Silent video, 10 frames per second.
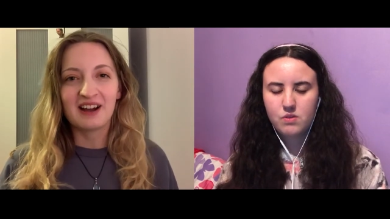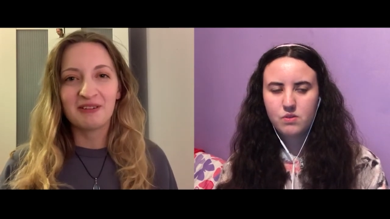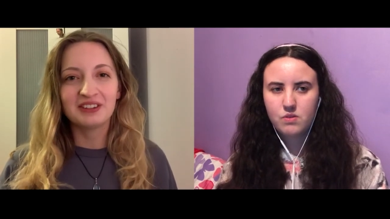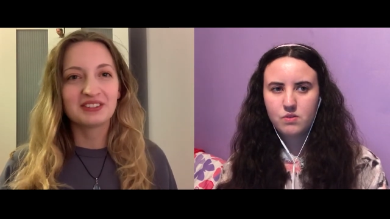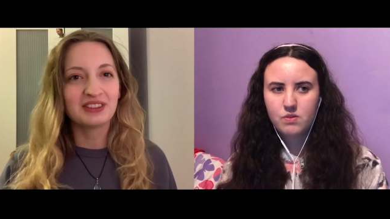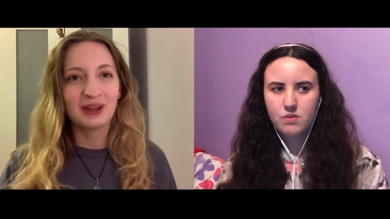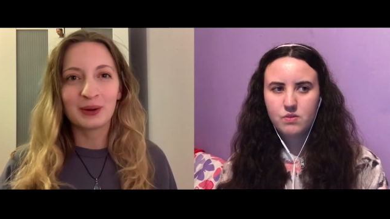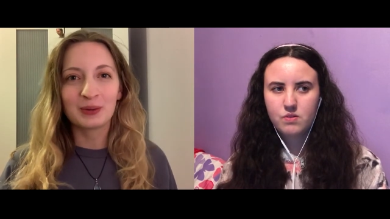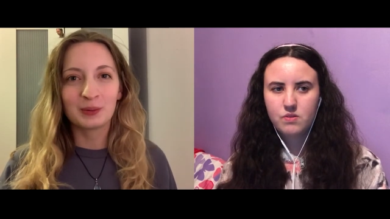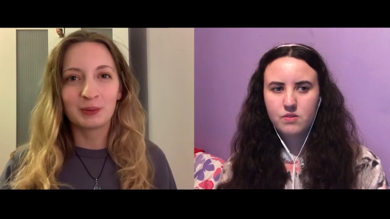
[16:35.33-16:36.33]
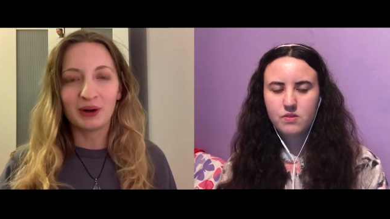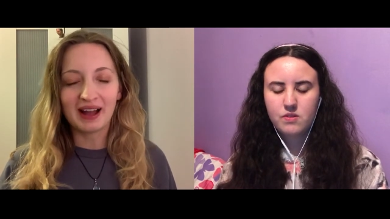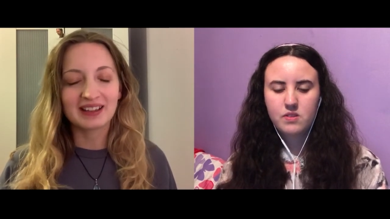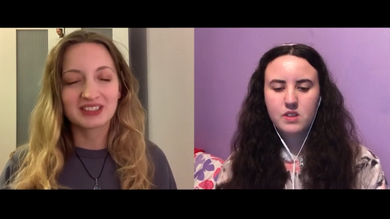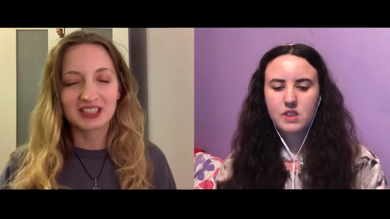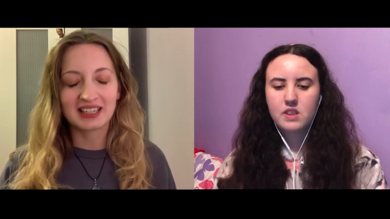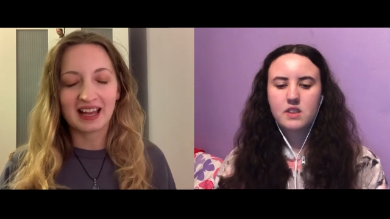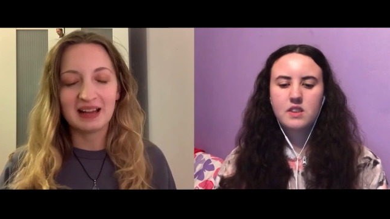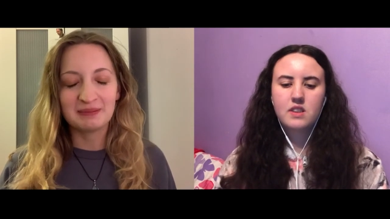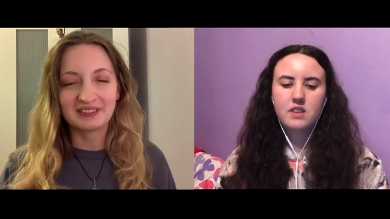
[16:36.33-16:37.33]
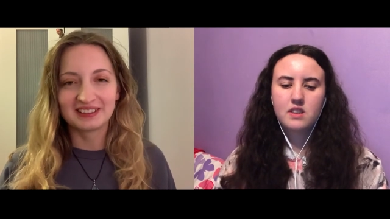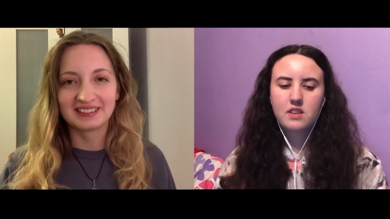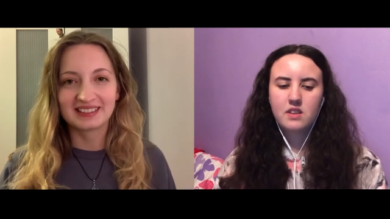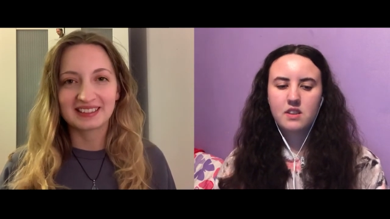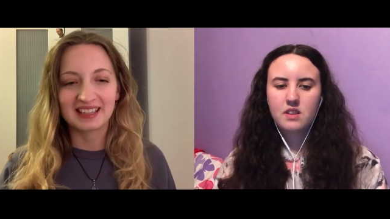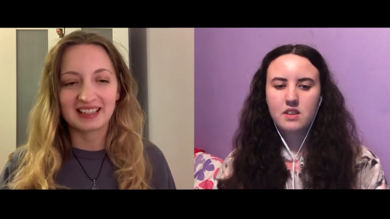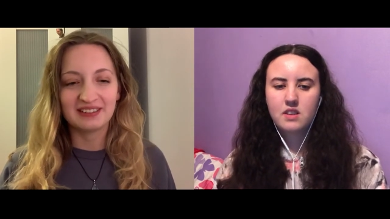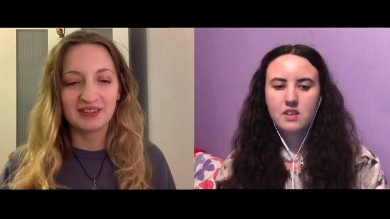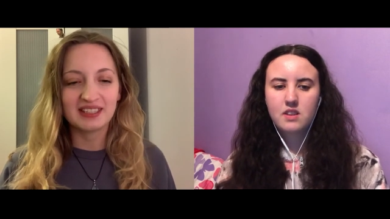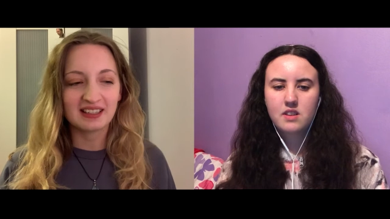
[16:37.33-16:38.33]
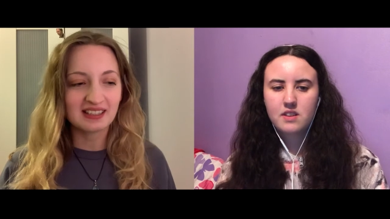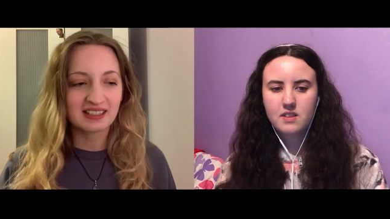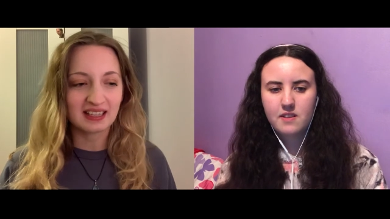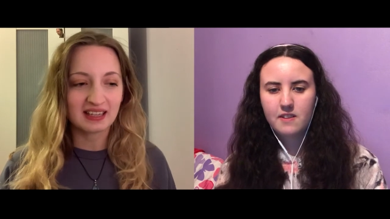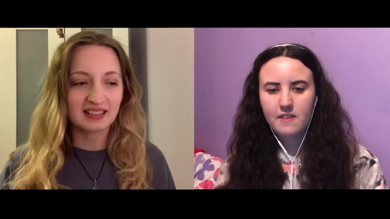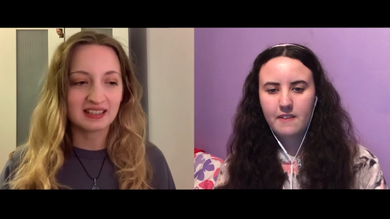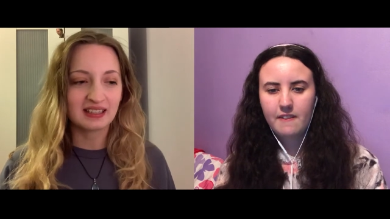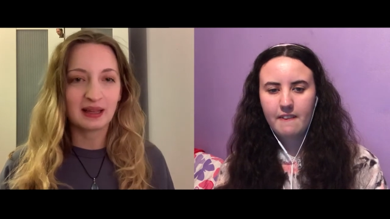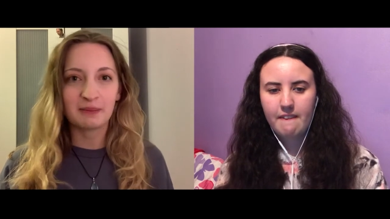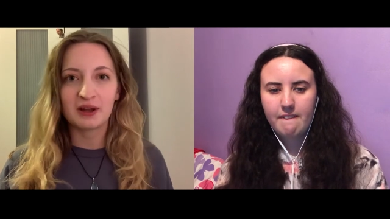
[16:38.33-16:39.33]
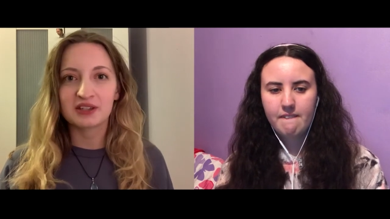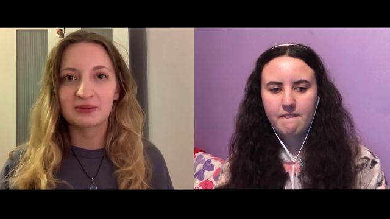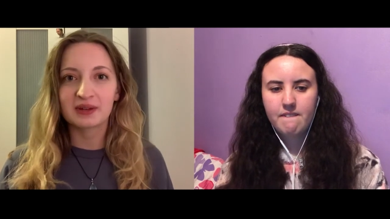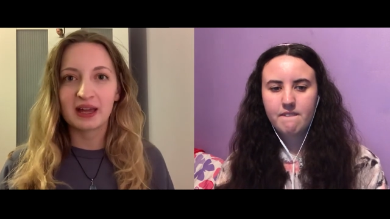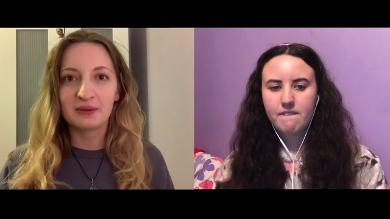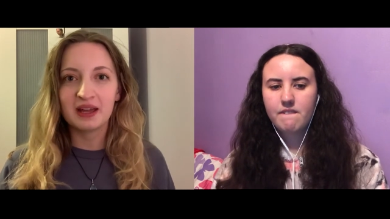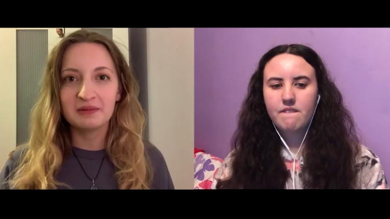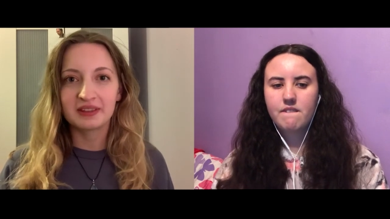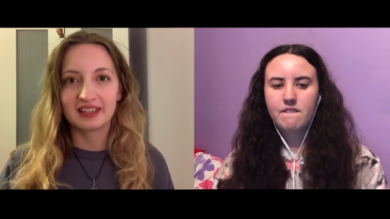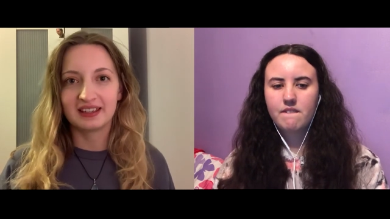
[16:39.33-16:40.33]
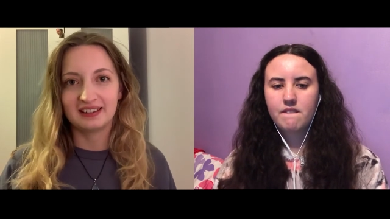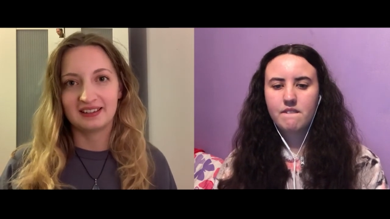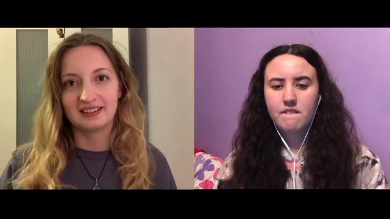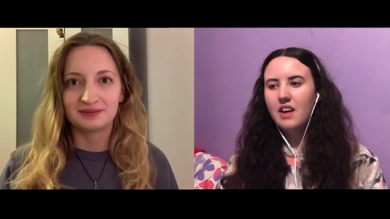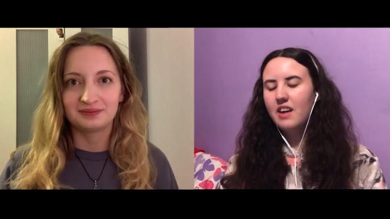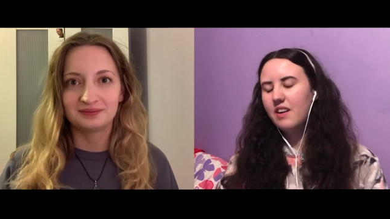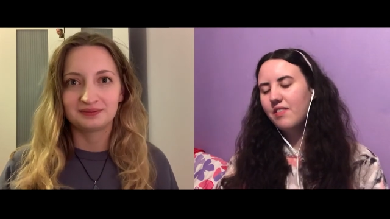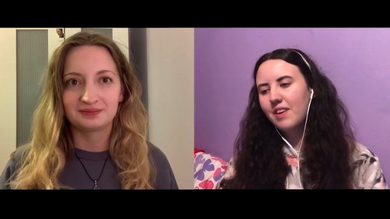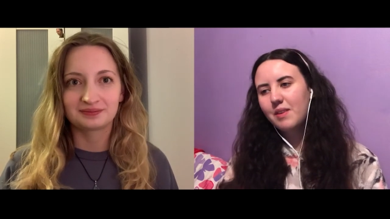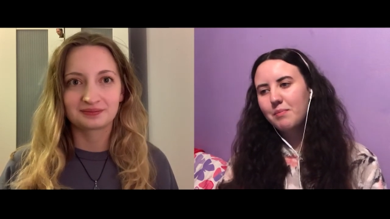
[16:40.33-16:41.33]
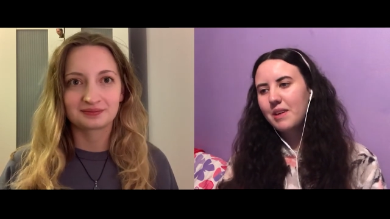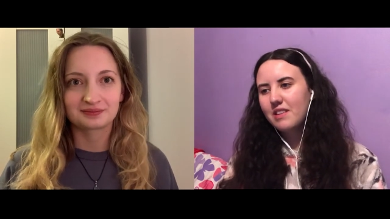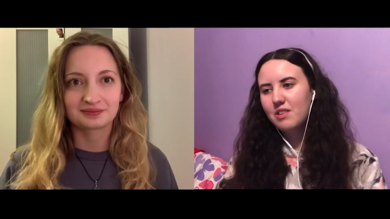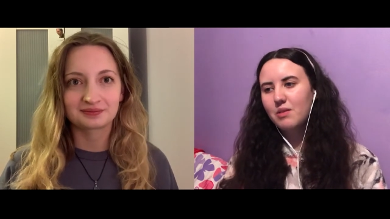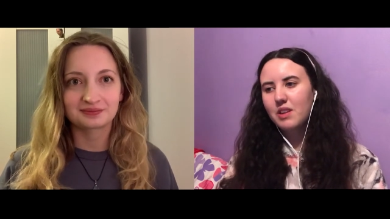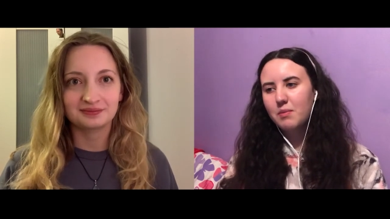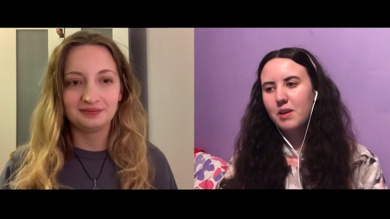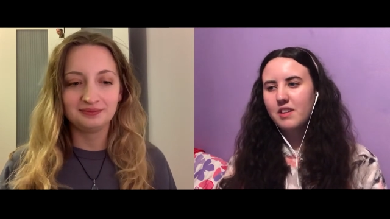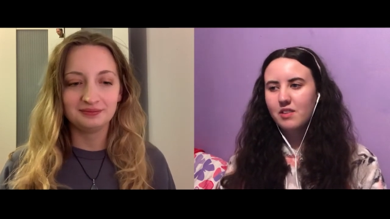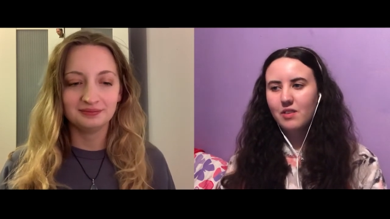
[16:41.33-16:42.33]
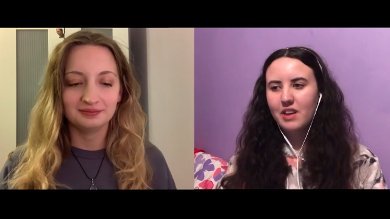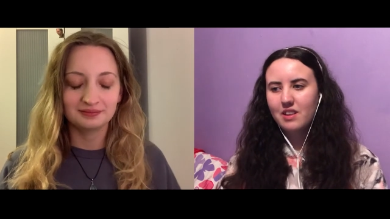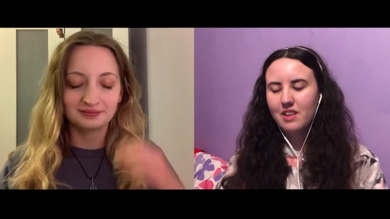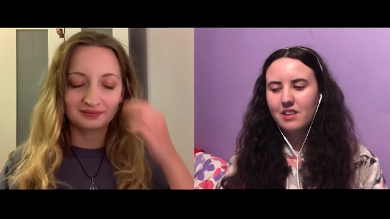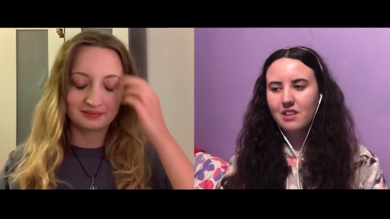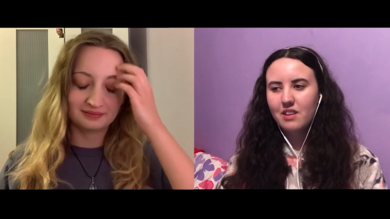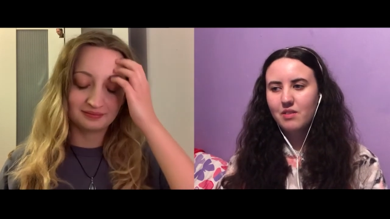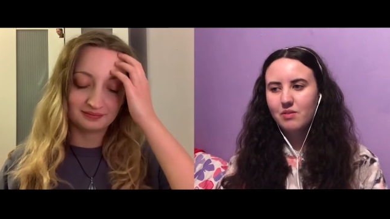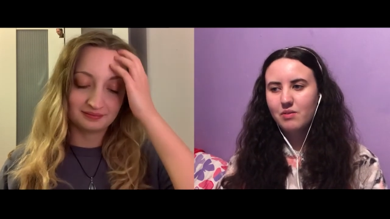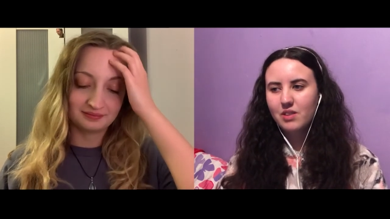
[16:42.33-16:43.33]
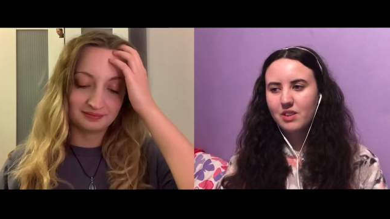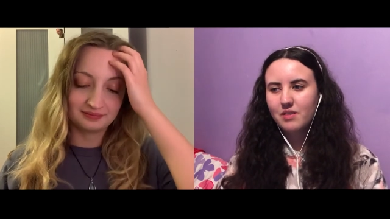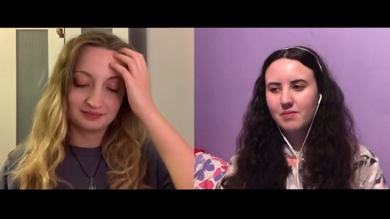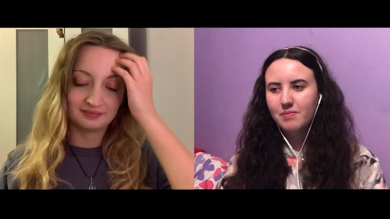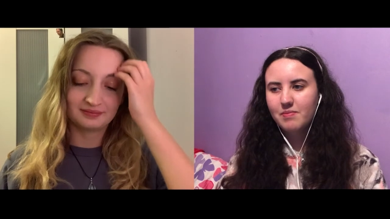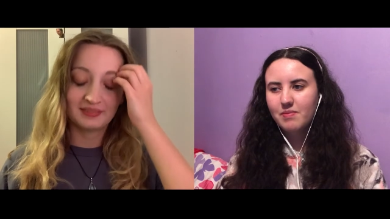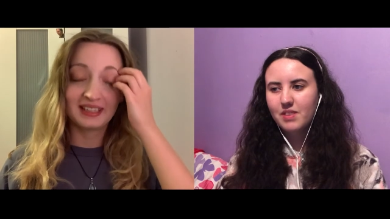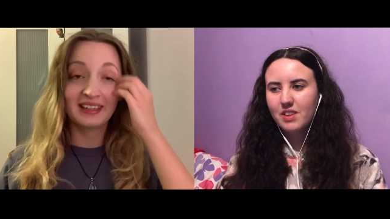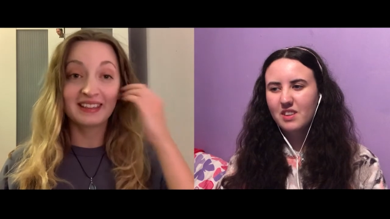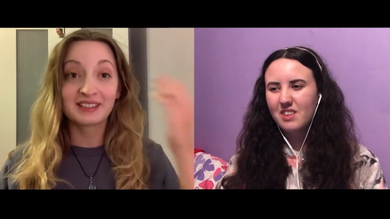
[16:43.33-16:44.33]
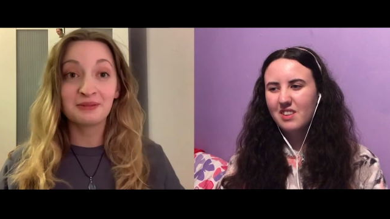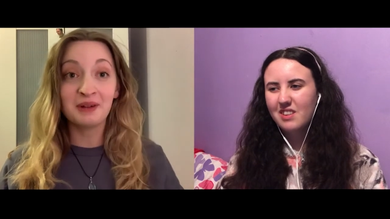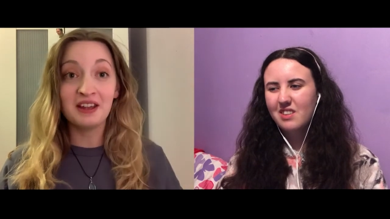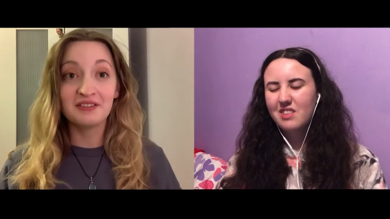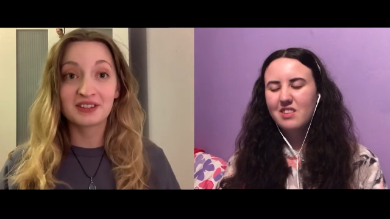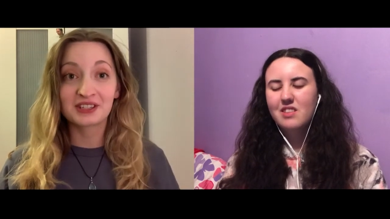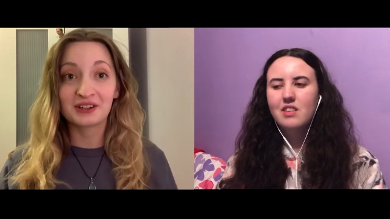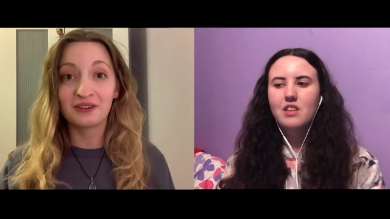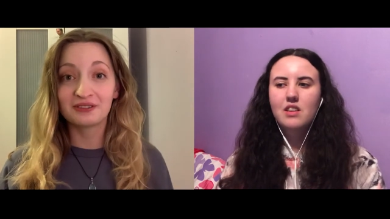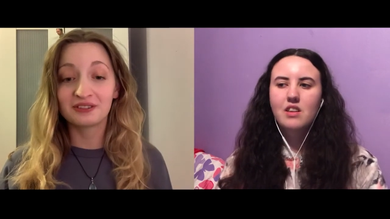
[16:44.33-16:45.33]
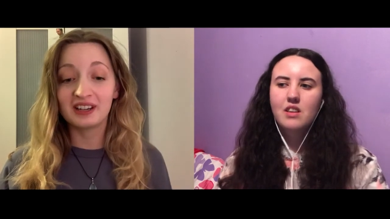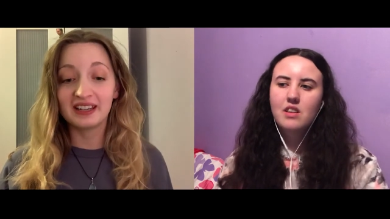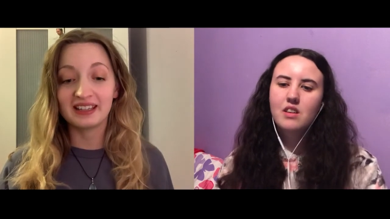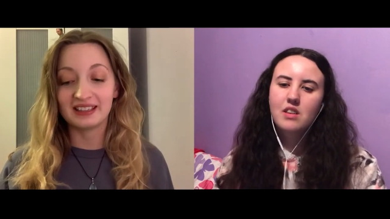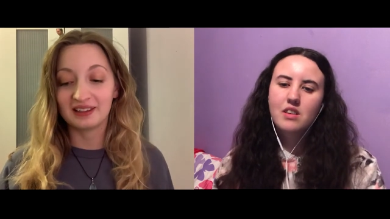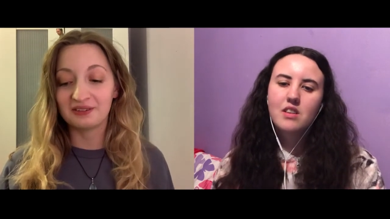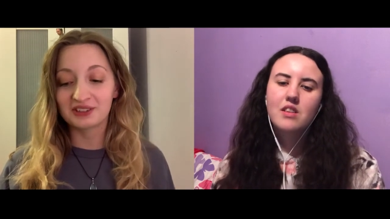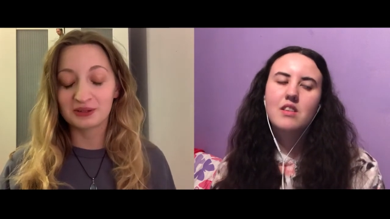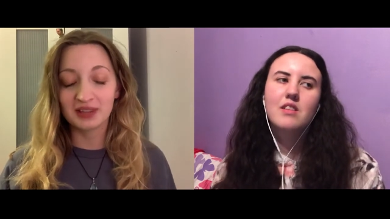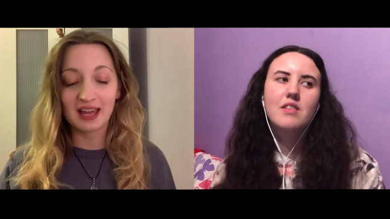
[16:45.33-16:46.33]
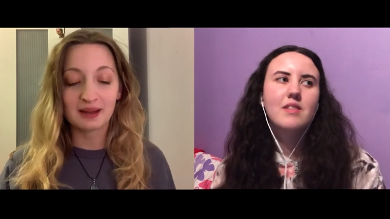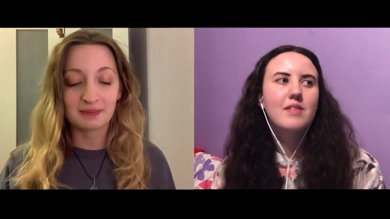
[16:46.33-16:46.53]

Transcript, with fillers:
Speaker 1: I want to know what actually happened, and if he does this, then that person will get away with it.
Speaker 2: Yeah, if he admits to it, the person who actually did it, well... It's uh... free, it's scot-free, like what's all that